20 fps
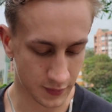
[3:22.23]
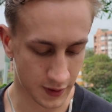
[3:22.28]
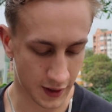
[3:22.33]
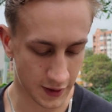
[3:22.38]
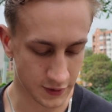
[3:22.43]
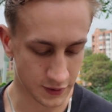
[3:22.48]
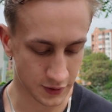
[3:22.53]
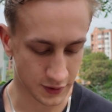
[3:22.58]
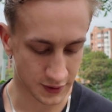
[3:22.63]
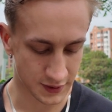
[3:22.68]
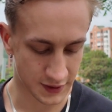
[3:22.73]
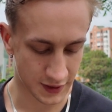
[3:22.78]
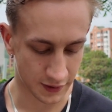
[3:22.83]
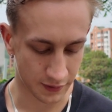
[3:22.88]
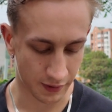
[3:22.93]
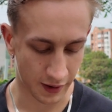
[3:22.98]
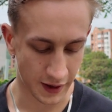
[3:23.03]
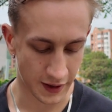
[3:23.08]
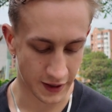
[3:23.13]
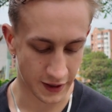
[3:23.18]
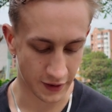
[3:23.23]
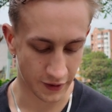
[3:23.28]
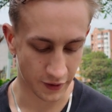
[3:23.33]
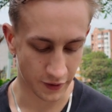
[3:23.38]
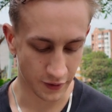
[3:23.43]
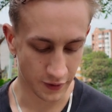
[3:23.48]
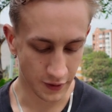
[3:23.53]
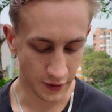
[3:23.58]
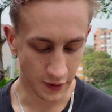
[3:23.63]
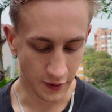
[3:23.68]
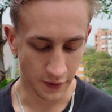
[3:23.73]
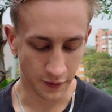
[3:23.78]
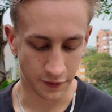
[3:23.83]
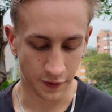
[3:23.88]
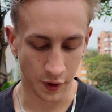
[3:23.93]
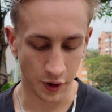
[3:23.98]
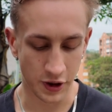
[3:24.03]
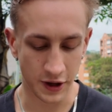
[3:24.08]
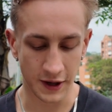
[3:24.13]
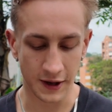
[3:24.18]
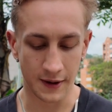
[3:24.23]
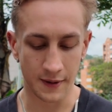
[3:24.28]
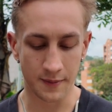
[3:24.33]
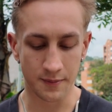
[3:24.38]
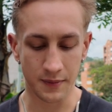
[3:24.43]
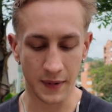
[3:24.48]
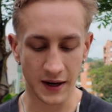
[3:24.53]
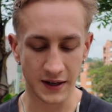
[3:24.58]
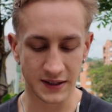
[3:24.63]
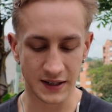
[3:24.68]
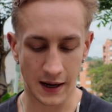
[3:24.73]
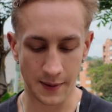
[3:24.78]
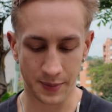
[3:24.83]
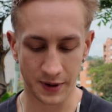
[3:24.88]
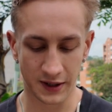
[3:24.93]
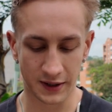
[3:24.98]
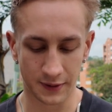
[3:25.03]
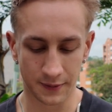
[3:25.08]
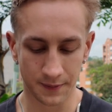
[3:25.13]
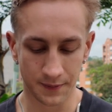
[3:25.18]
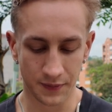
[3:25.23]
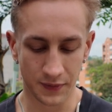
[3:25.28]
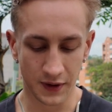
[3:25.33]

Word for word: as you can see right here, for the main topic.